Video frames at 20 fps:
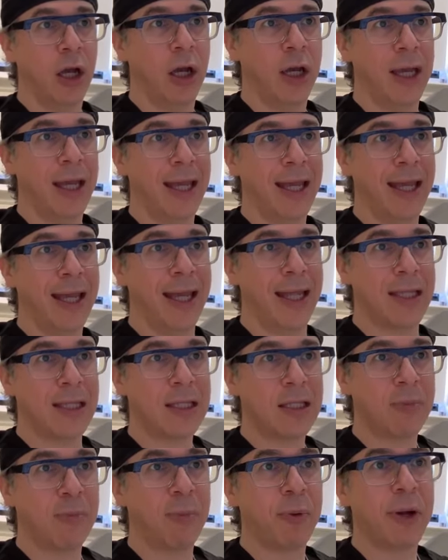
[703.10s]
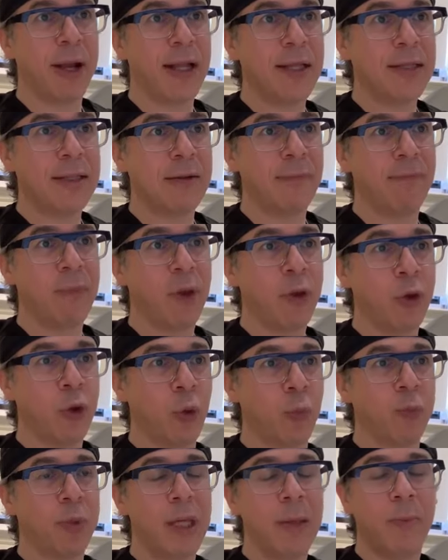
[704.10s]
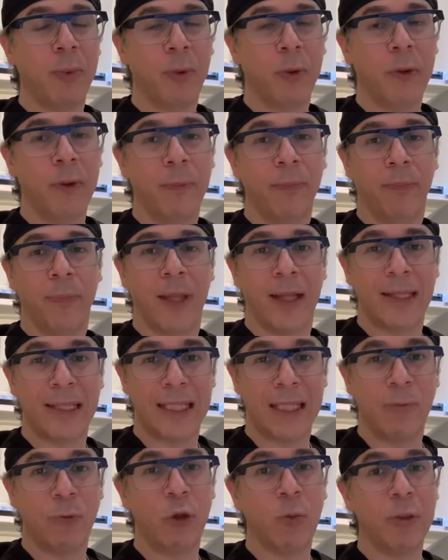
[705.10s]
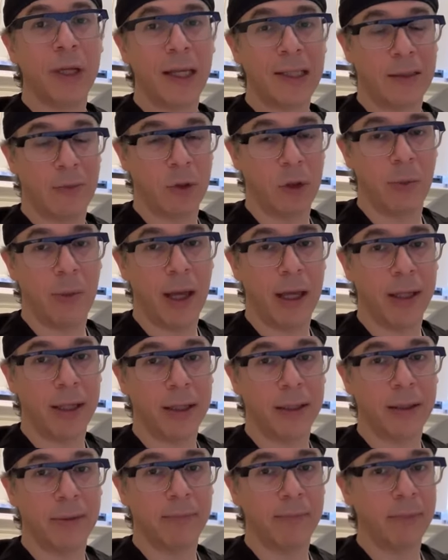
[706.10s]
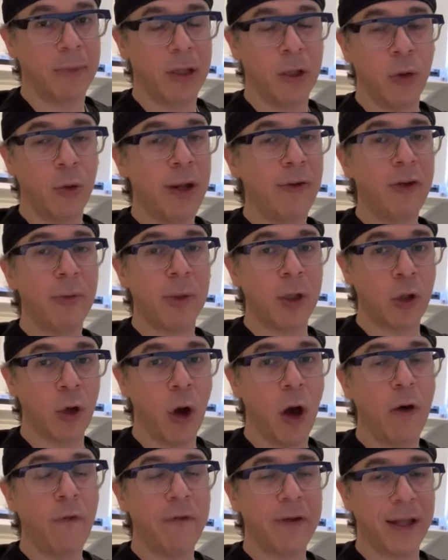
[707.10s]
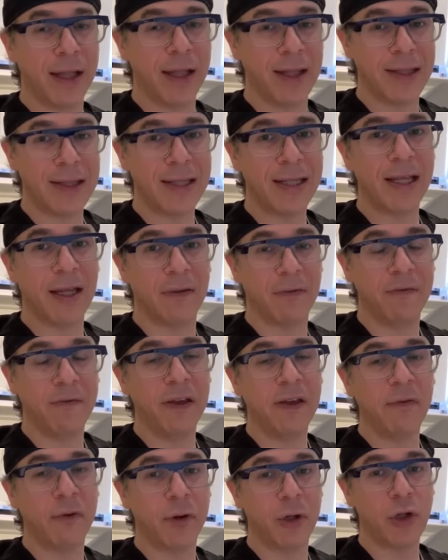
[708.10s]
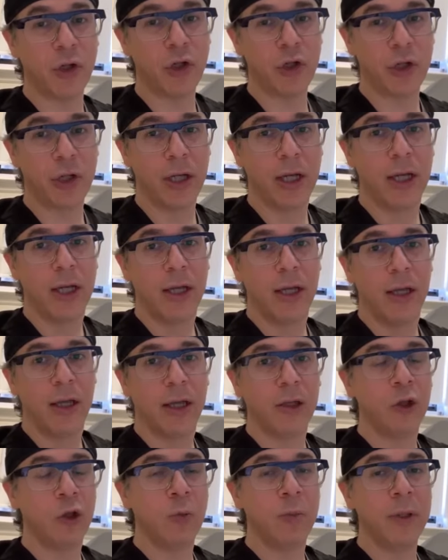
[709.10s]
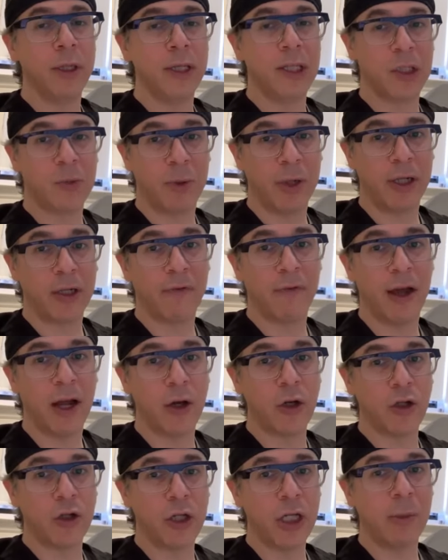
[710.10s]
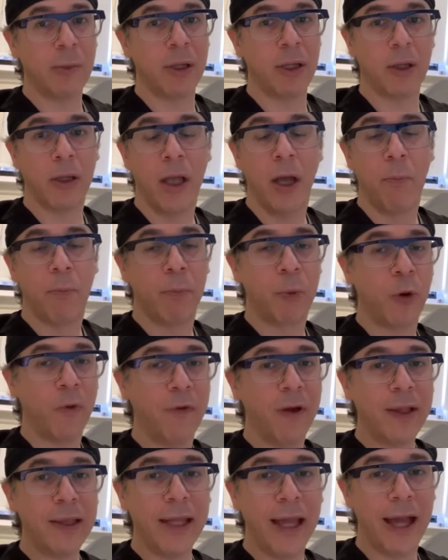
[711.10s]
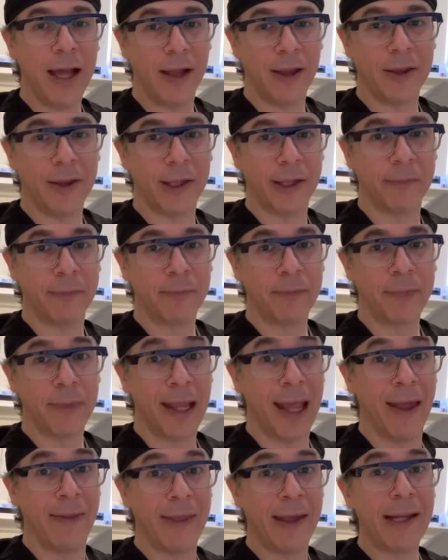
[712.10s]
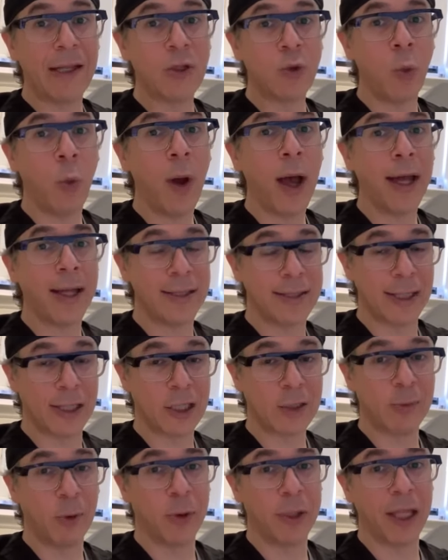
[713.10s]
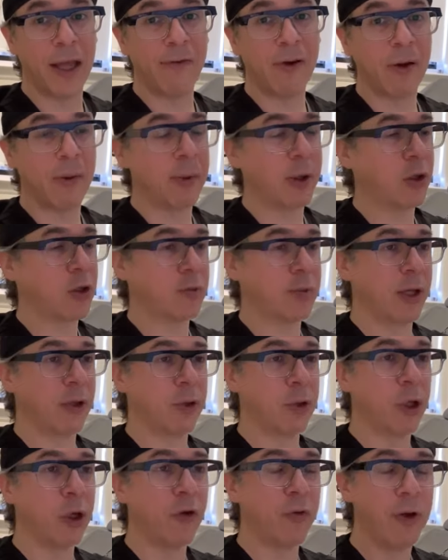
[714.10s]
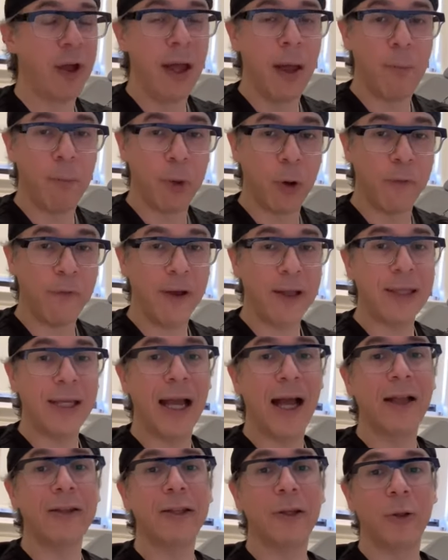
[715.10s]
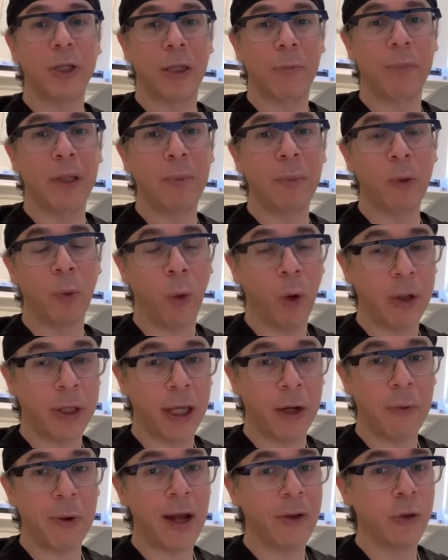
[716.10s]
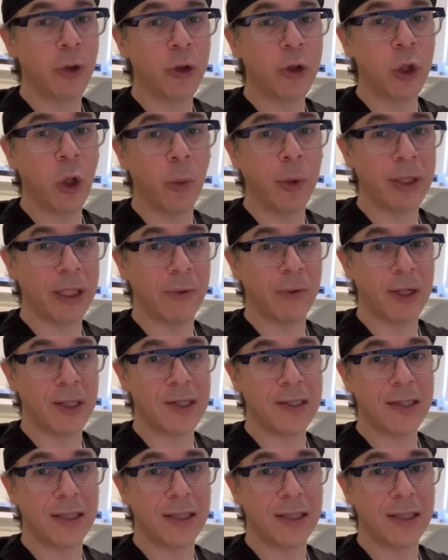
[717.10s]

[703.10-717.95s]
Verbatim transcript: it spreads through people that seem to be asymptomatic. You don't have to be coughing and sick and feverish to be spreading the virus. You can be perfectly healthy, and that is why it's exploding everywhere, because we had a lot of perfectly healthy looking people walking around not knowing they were sick,